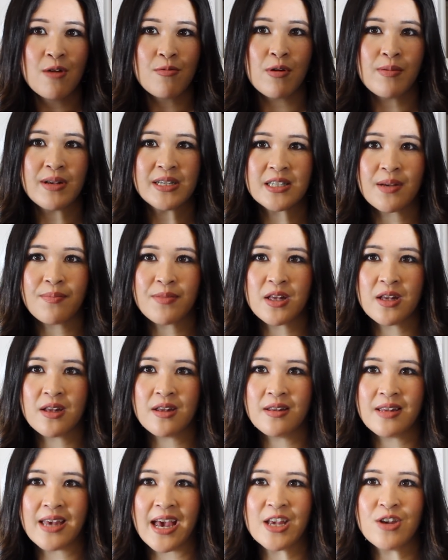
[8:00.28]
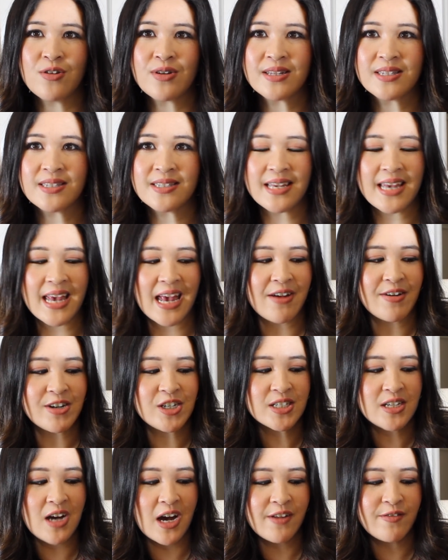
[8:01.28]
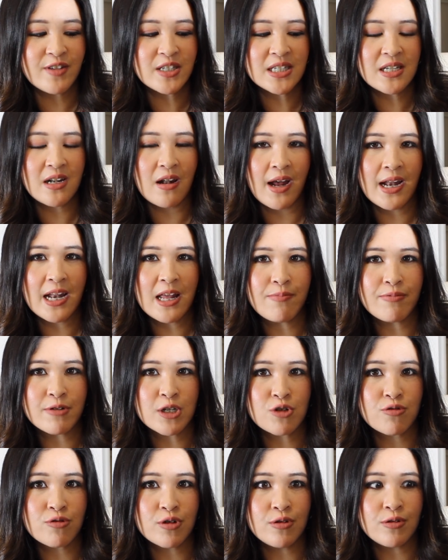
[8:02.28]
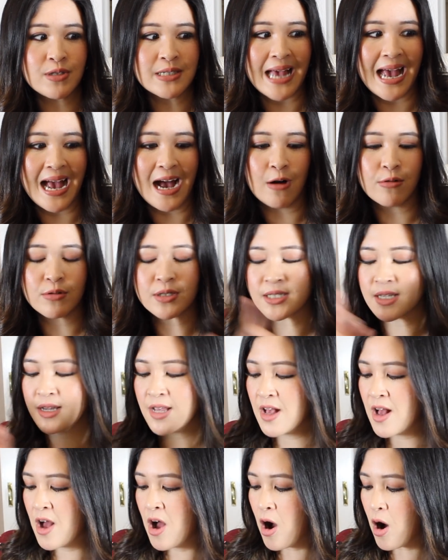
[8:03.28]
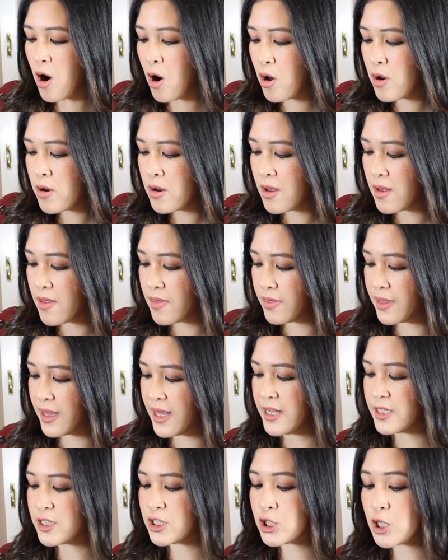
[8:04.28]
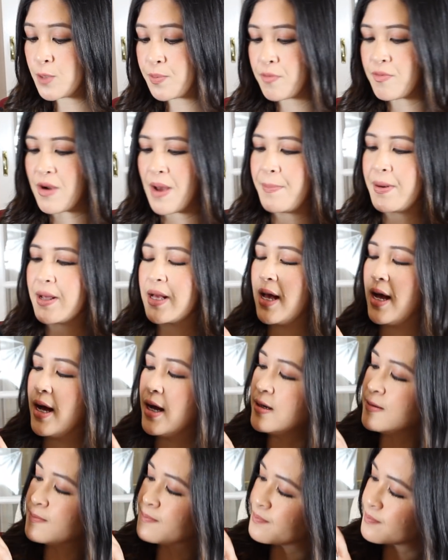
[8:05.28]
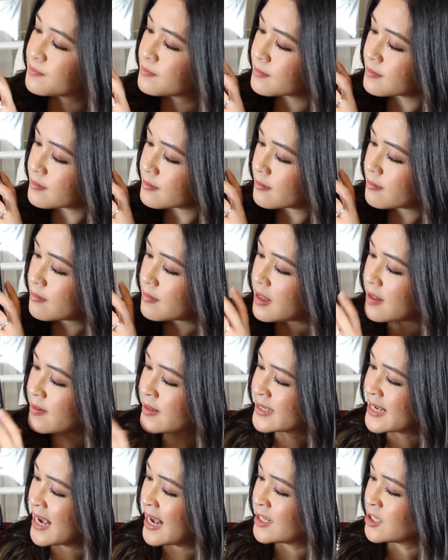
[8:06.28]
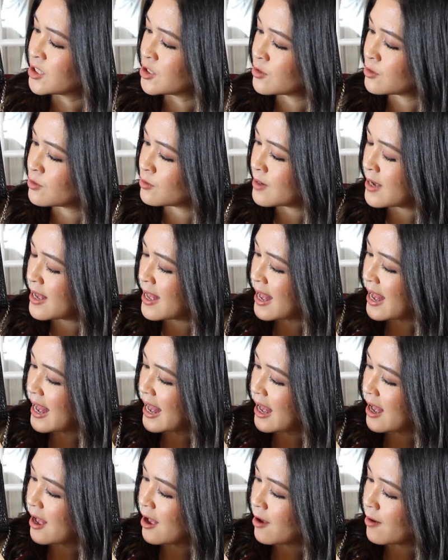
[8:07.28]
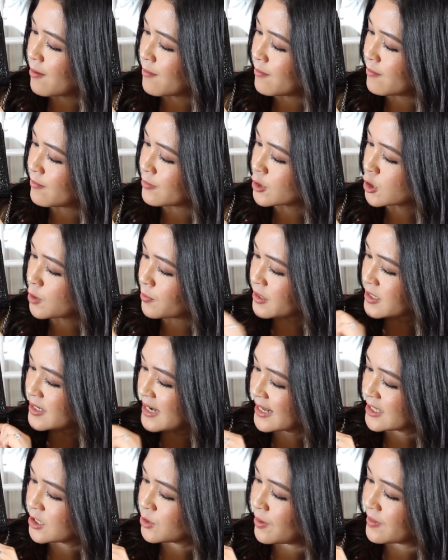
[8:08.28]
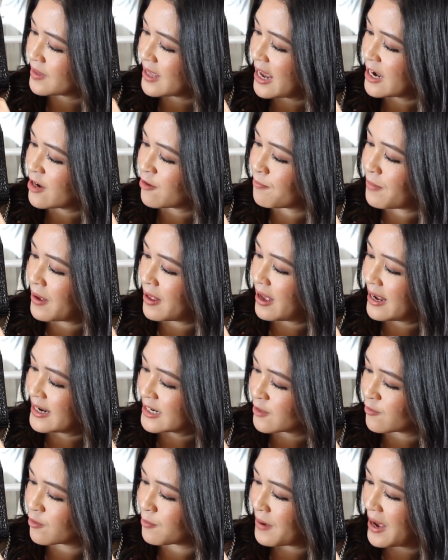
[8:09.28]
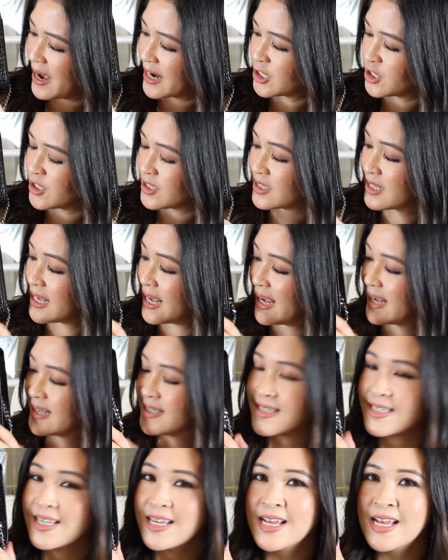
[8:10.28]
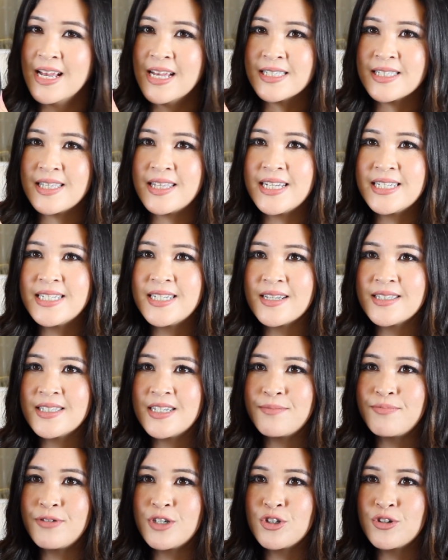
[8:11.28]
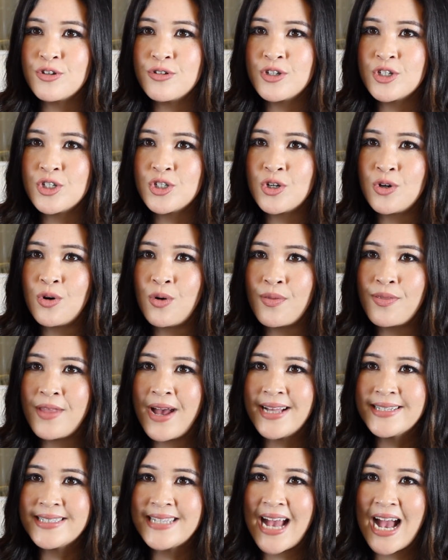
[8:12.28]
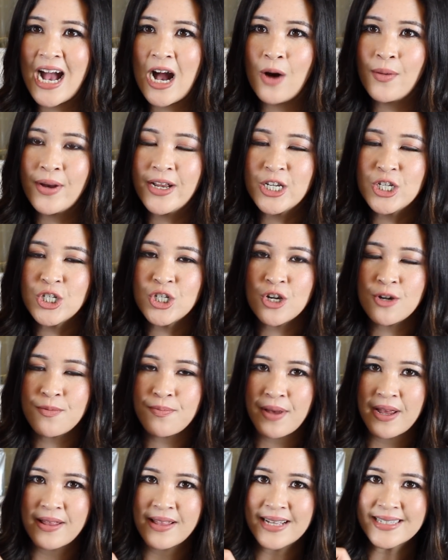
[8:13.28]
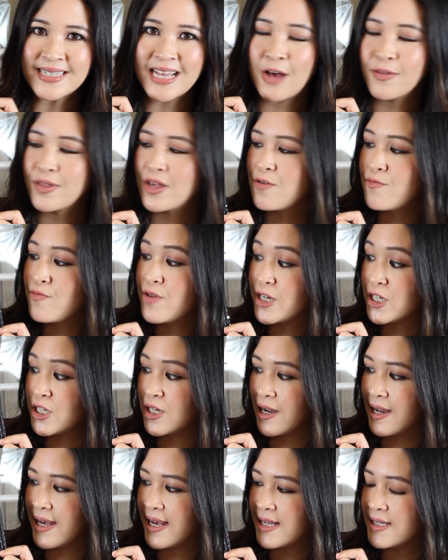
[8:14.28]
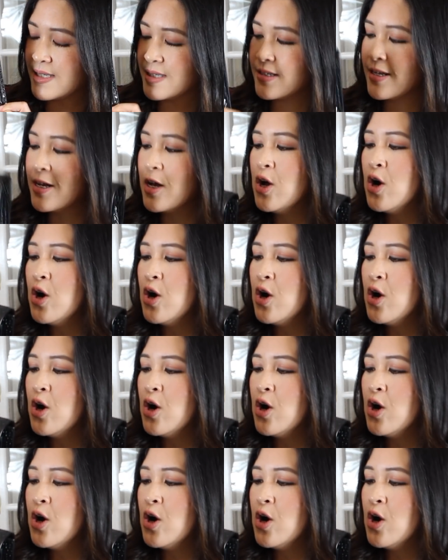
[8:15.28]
probably something, yeah, you can see here, it just kind of slightly protrudes out. On the Super Replica, the tassel, the top of the tassel and the end of the bag just kiss, so that it doesn't protrude at all, and that's how it should be, that's how the original is.